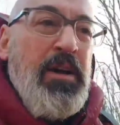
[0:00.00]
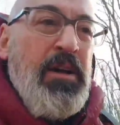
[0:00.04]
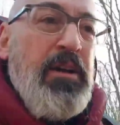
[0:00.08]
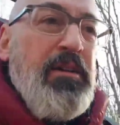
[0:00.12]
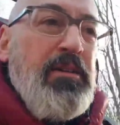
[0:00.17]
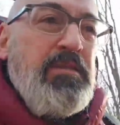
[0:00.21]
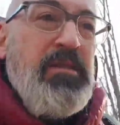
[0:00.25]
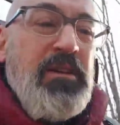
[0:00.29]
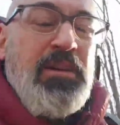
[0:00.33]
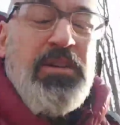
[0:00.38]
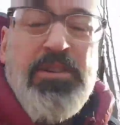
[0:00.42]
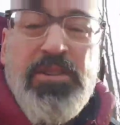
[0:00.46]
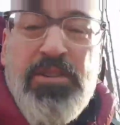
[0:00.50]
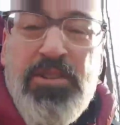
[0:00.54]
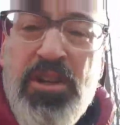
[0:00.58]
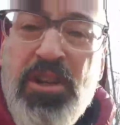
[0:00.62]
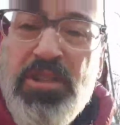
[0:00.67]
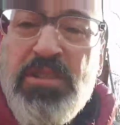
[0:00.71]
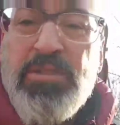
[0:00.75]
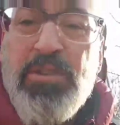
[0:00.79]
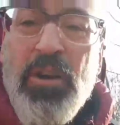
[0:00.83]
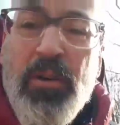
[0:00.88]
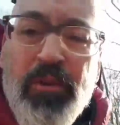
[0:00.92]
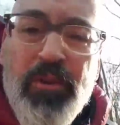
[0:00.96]
is
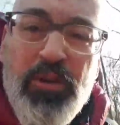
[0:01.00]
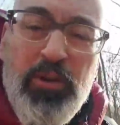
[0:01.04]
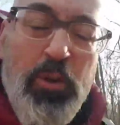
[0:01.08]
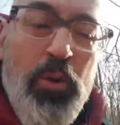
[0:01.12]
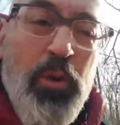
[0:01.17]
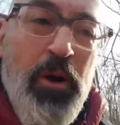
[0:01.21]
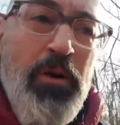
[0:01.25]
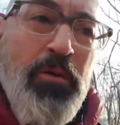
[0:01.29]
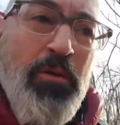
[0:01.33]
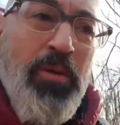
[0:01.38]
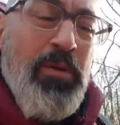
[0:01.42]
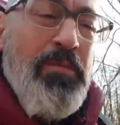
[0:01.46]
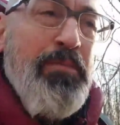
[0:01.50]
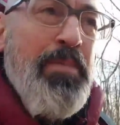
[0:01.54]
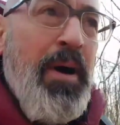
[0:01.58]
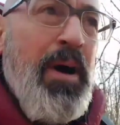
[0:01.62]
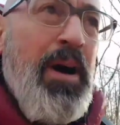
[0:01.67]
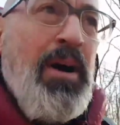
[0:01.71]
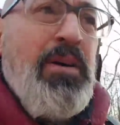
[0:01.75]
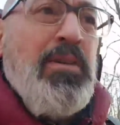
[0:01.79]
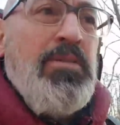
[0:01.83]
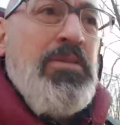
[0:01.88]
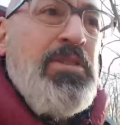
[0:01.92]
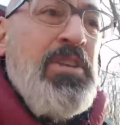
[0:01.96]
just over 21
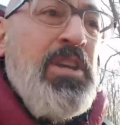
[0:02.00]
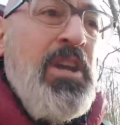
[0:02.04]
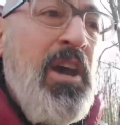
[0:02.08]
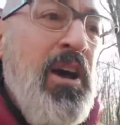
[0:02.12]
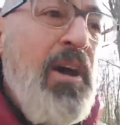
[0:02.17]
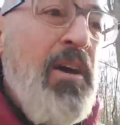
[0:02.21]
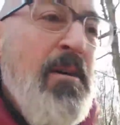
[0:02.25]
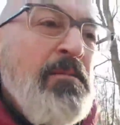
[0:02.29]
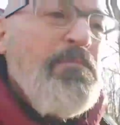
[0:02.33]
pounds.